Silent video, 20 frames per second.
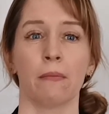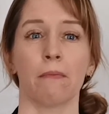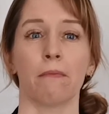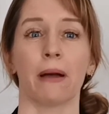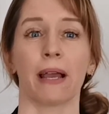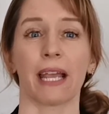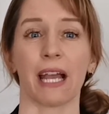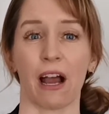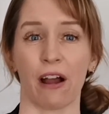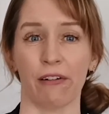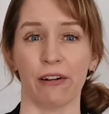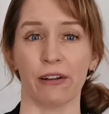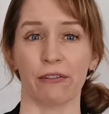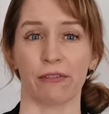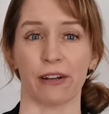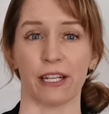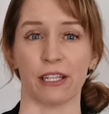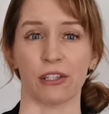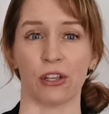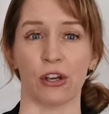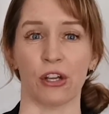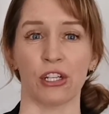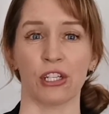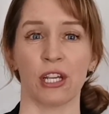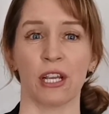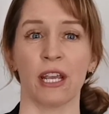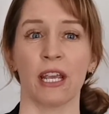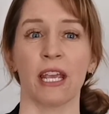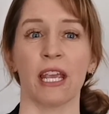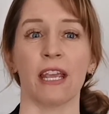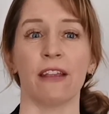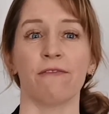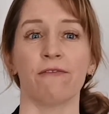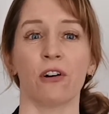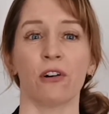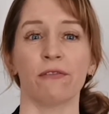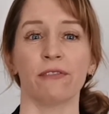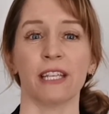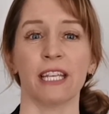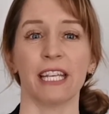My current research
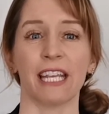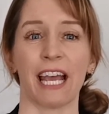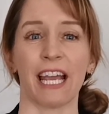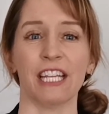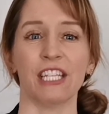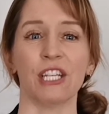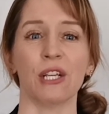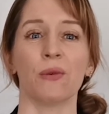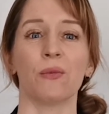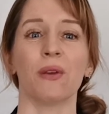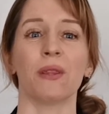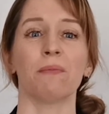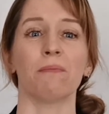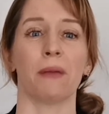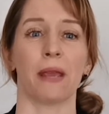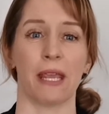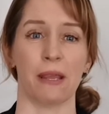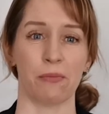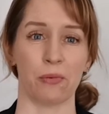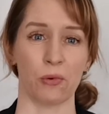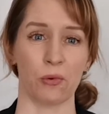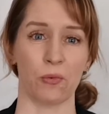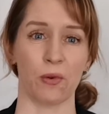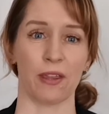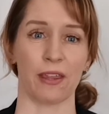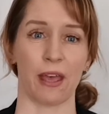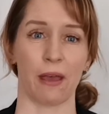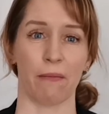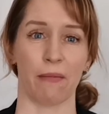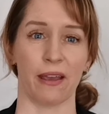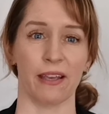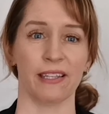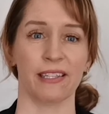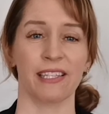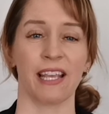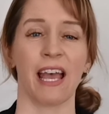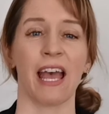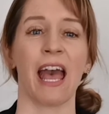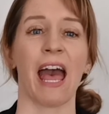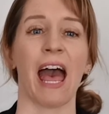involves engaging with people with MS